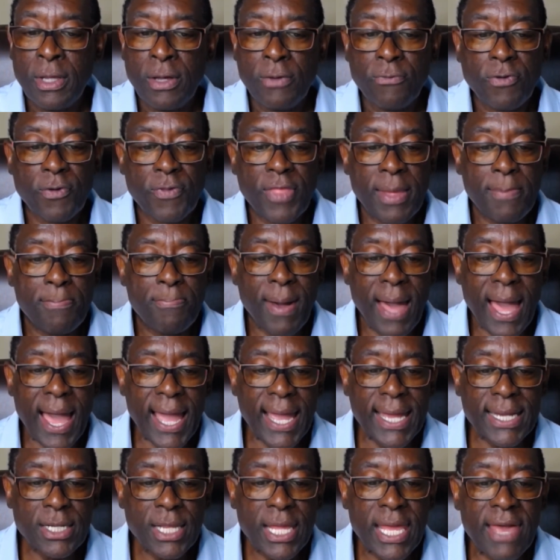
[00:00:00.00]
For they
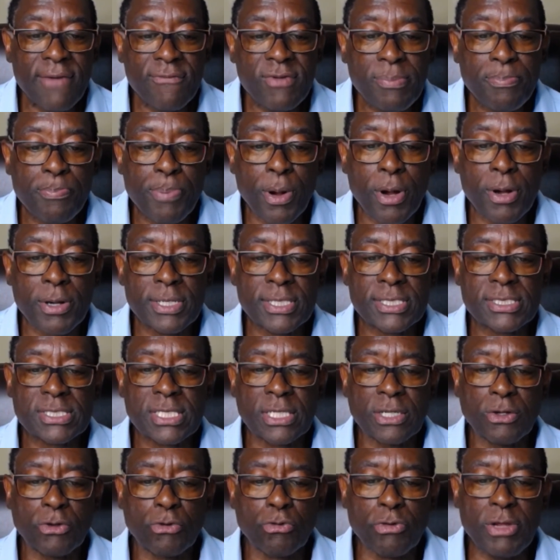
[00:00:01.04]
bind heavy burdens
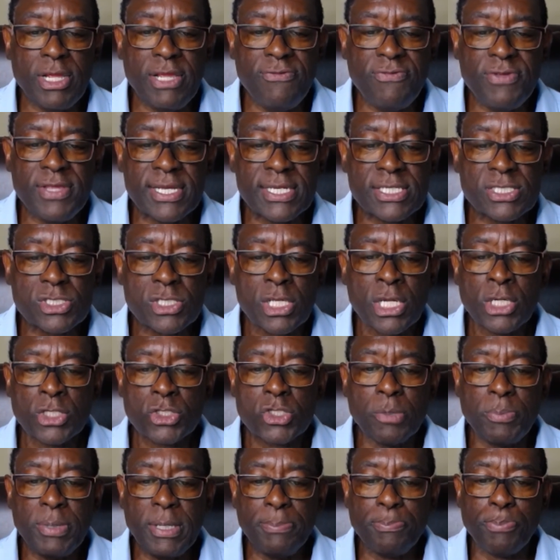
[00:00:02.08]
and grievous
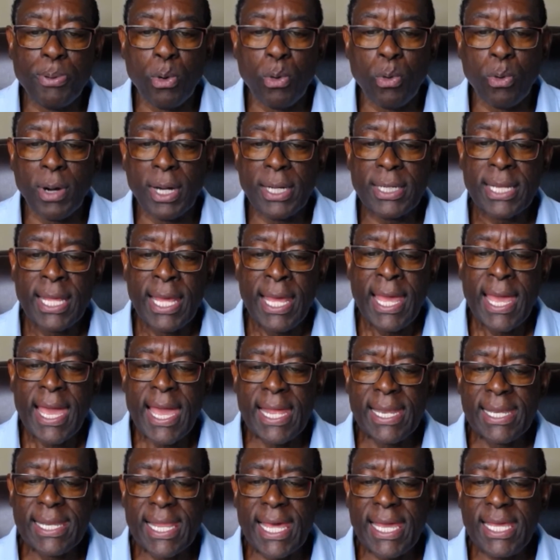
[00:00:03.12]
to be borne,
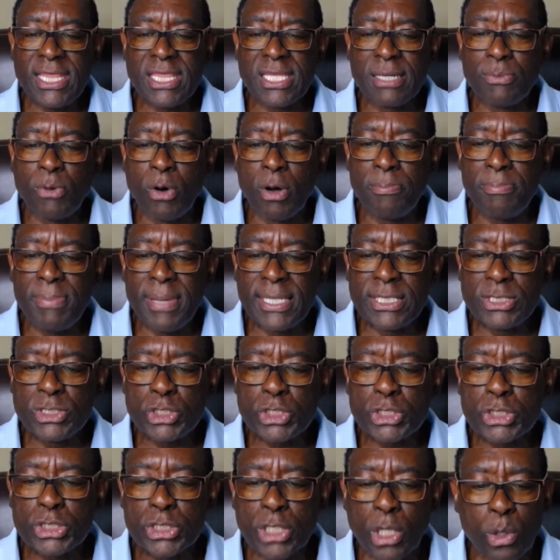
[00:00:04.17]
and lay them on men's
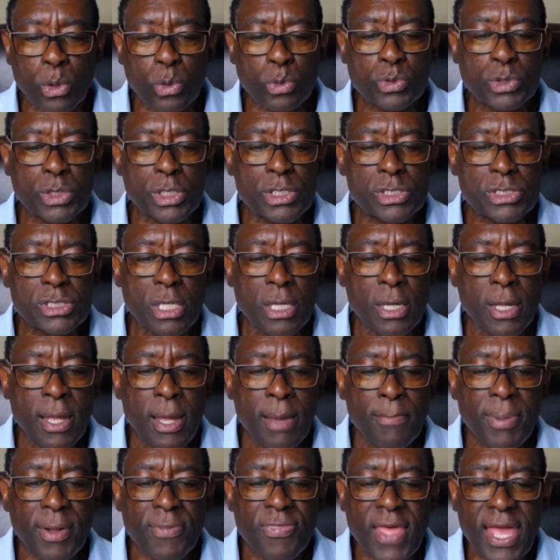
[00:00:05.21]
shoulders,
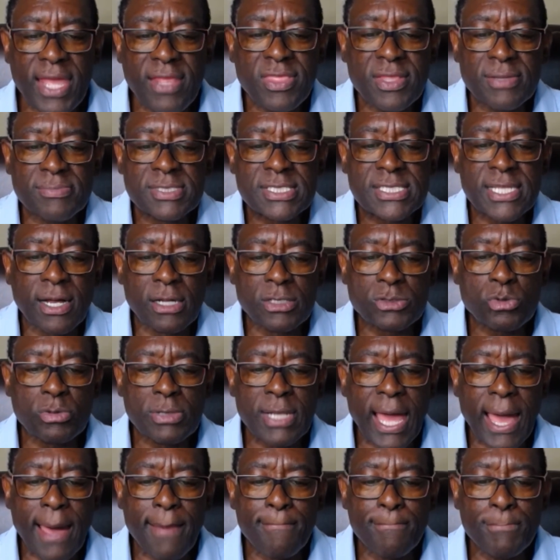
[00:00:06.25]
but they themselves will
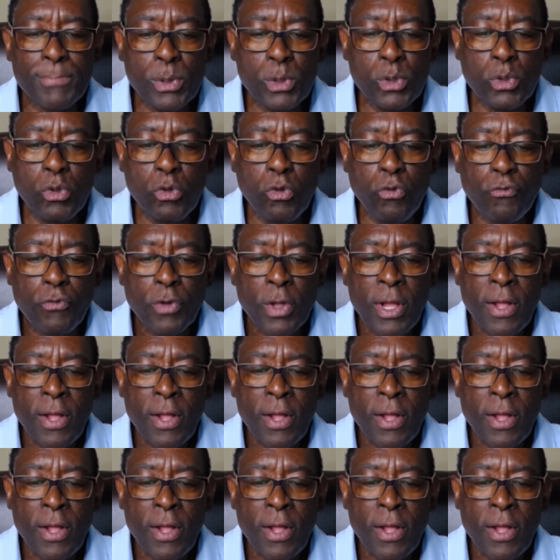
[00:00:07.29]
not move